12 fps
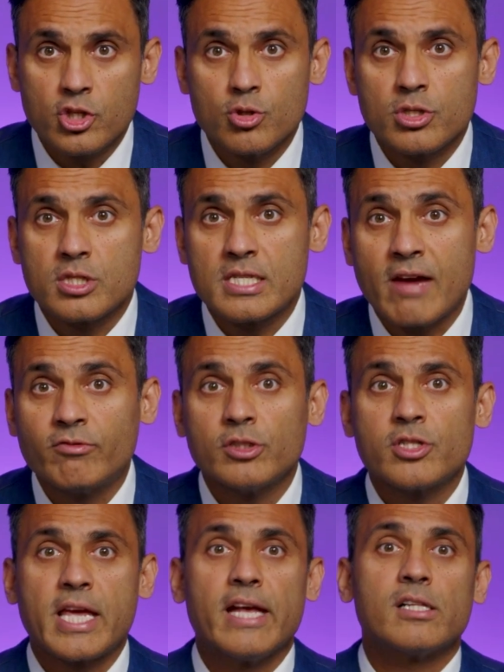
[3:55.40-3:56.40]
use several
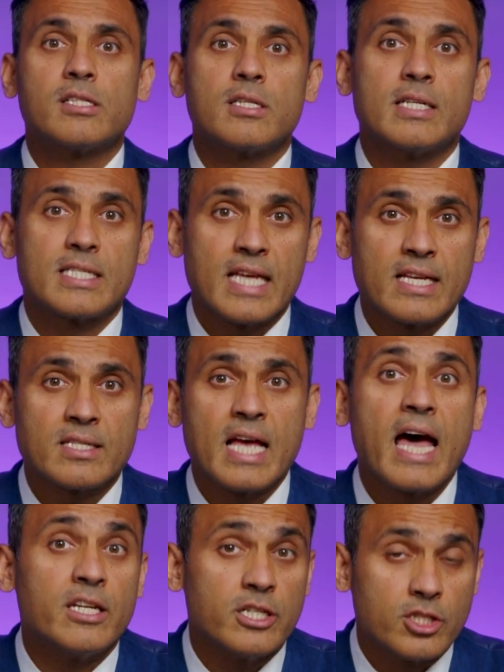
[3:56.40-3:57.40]
scales to assess
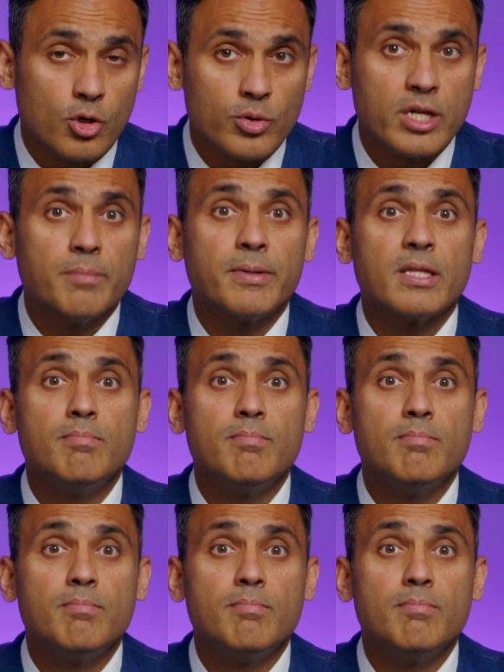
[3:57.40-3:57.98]
anhedonia, but